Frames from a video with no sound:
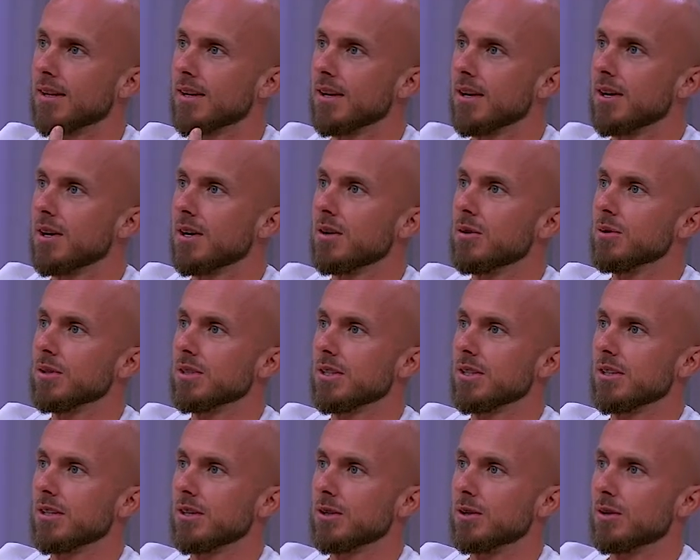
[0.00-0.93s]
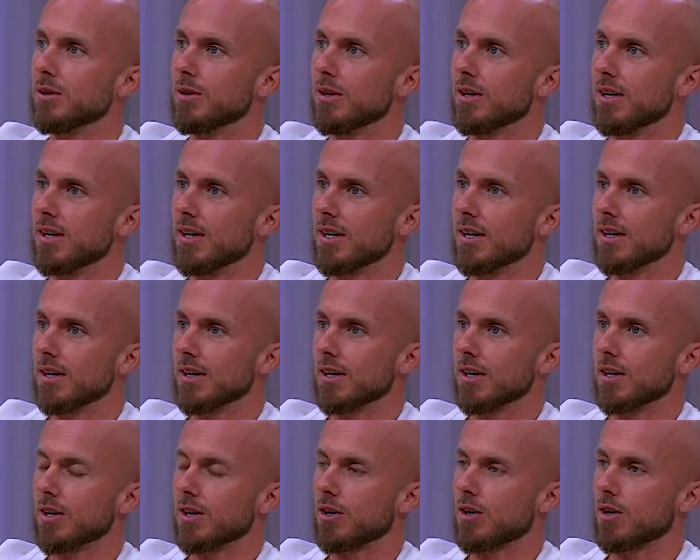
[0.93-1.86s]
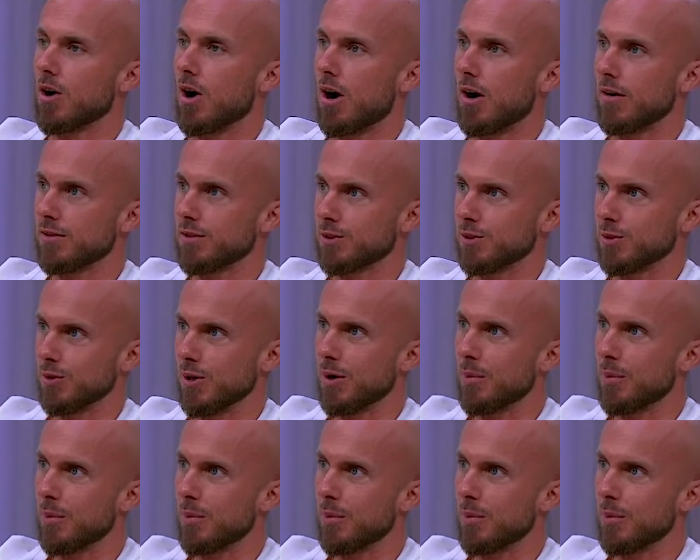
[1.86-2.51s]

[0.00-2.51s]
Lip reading: with a little cough syrup